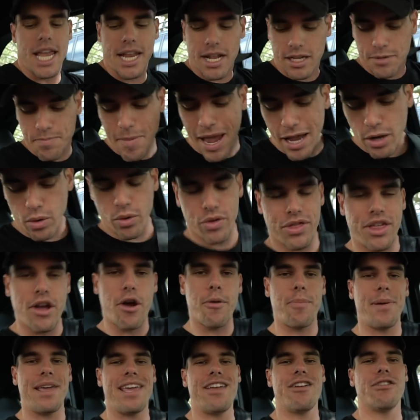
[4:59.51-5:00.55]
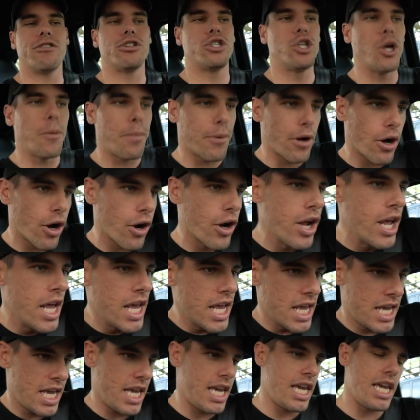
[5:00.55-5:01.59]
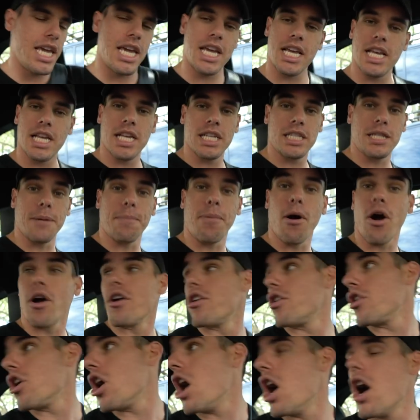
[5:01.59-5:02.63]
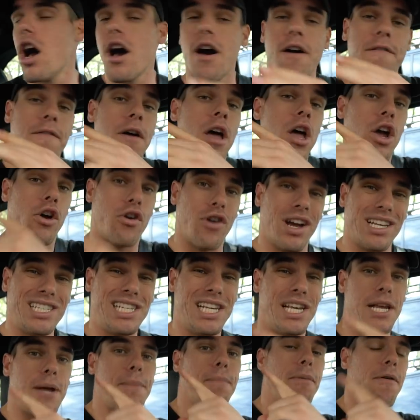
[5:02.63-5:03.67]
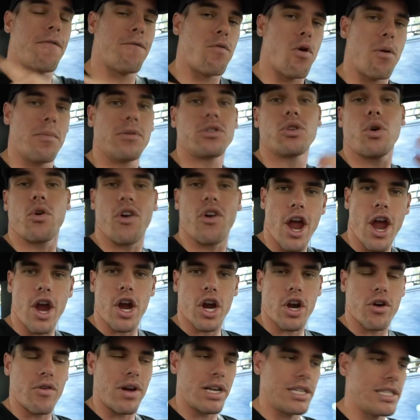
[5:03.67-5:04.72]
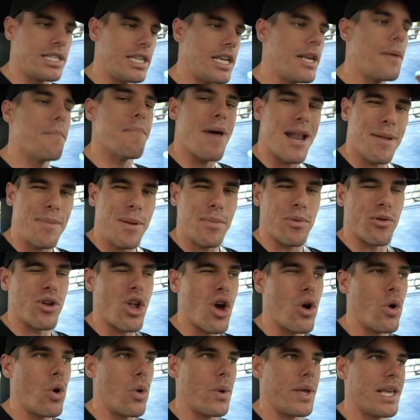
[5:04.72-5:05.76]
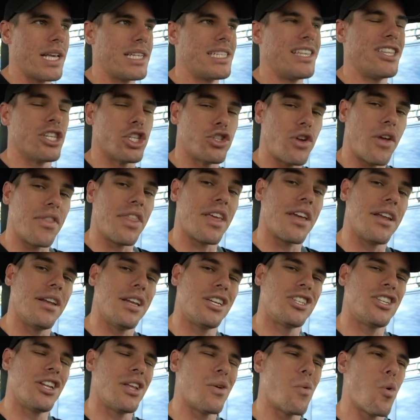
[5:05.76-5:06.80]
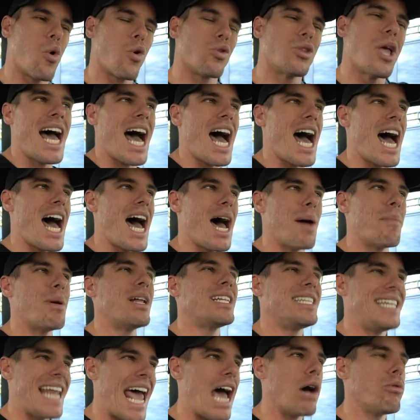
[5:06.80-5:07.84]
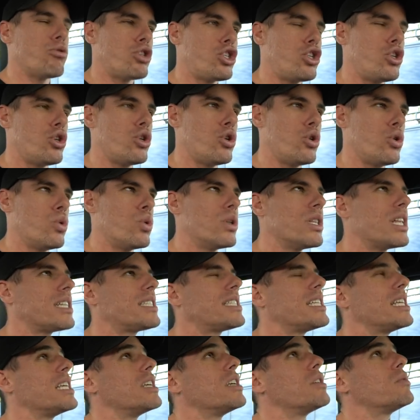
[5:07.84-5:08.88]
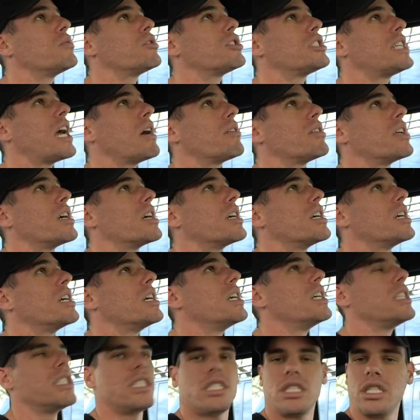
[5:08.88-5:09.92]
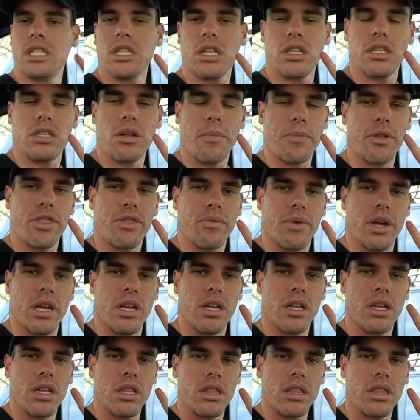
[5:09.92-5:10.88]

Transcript: He does manual therapy here in Jupiter. He is the partner of Cressy Performance, Eric Cressy. Many people know who he is in the strength and conditioning world. Um, now to, let's see, we're down to n number three.